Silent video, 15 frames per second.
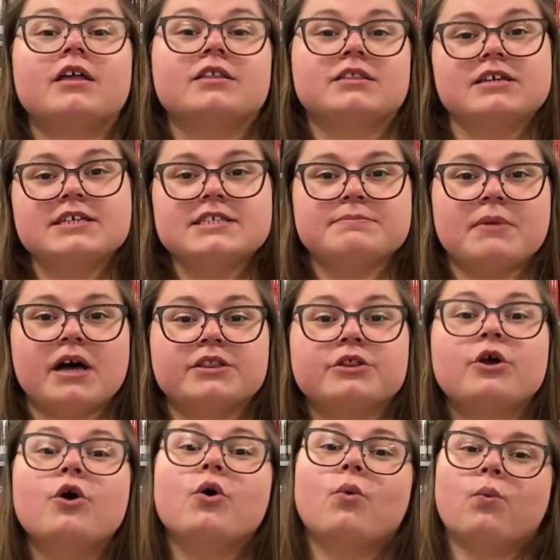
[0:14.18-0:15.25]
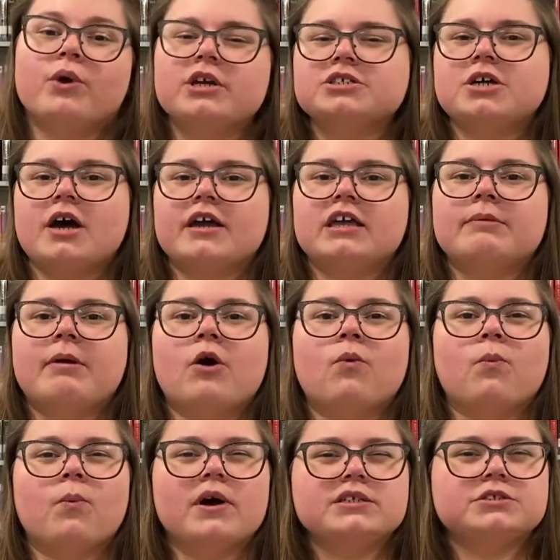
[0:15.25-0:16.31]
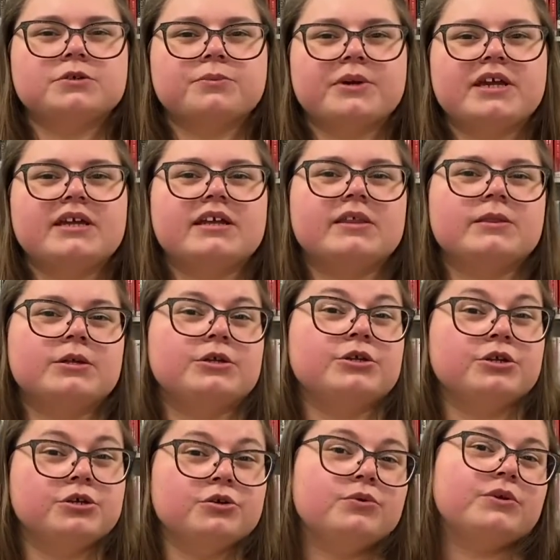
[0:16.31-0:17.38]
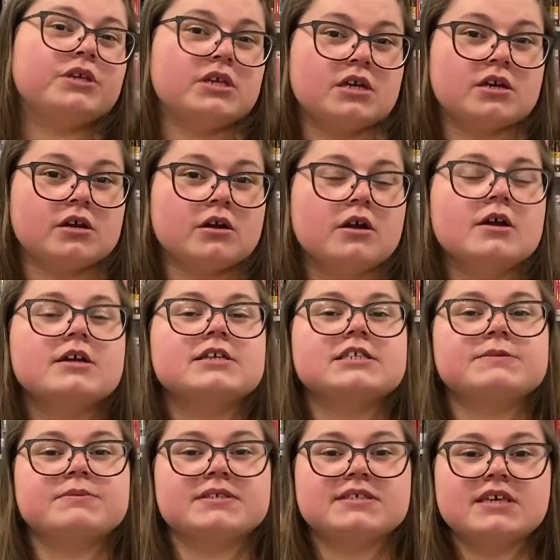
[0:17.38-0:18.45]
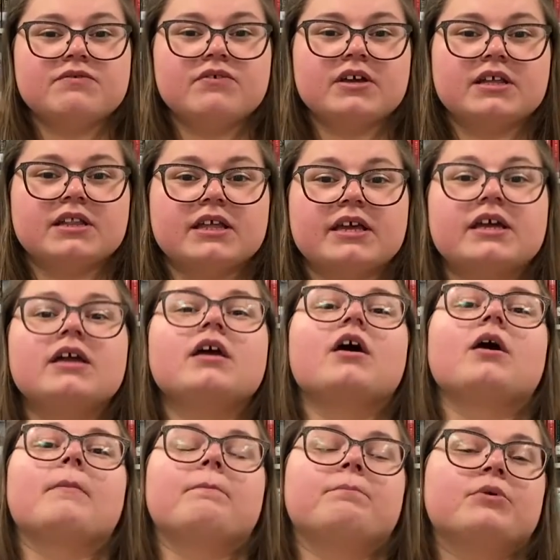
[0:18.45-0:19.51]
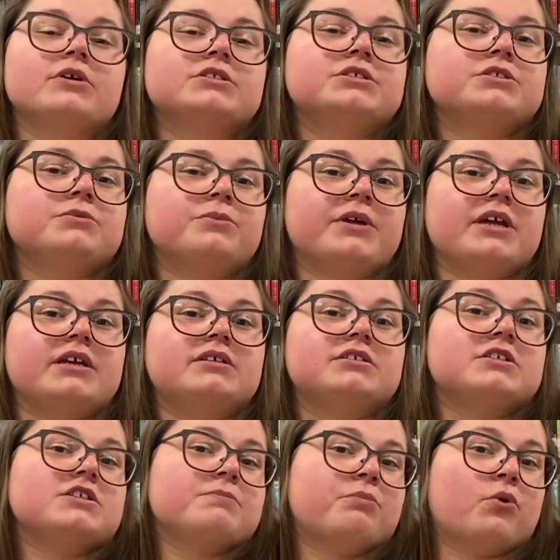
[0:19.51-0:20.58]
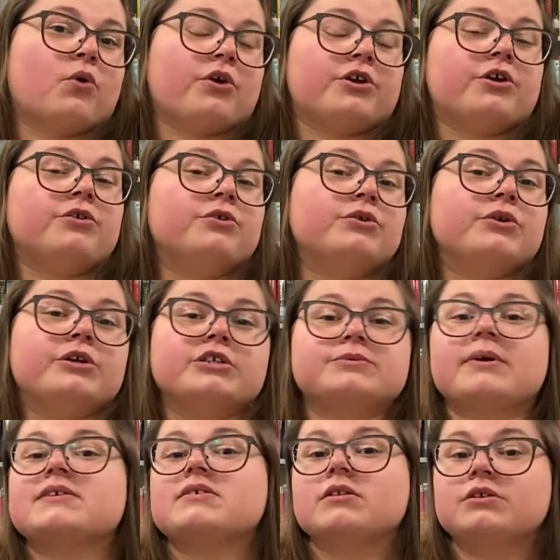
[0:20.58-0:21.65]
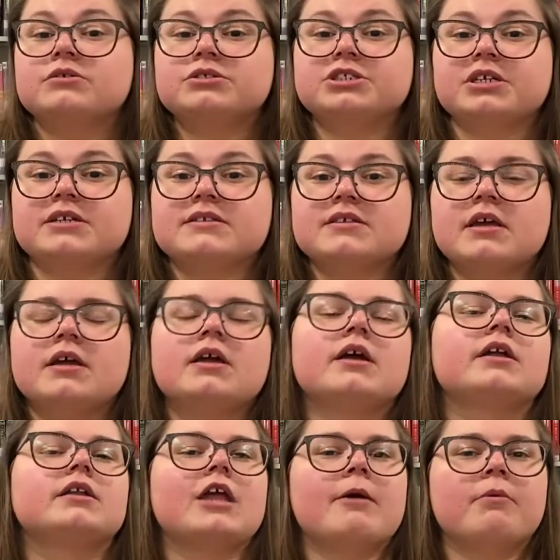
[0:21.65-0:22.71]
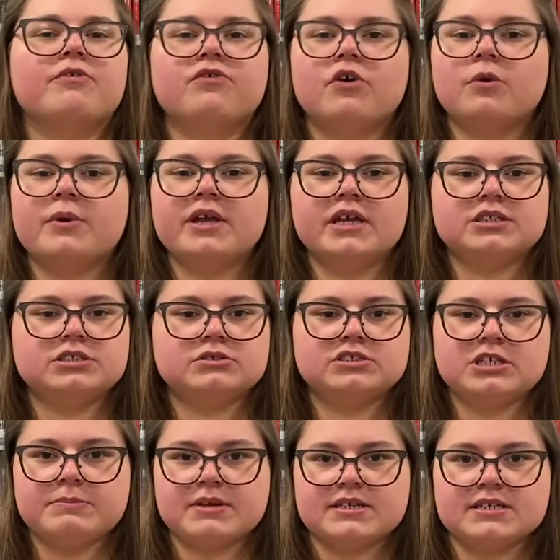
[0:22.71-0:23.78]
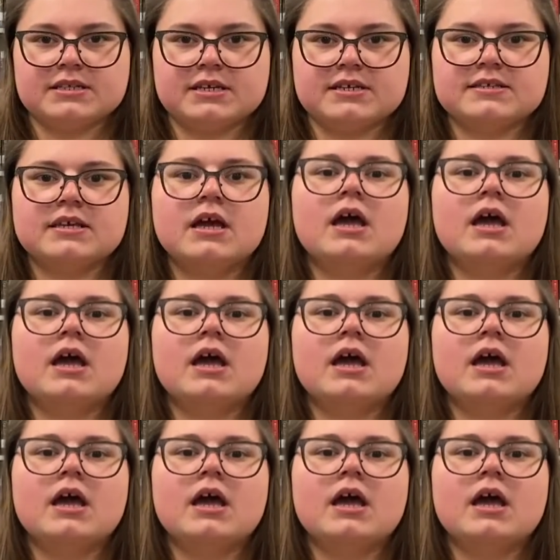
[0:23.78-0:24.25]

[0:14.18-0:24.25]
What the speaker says: This month, we're talking about what to read in the new year, specifically books to read to support your New Year's resolutions. Now, before we get too deep into this,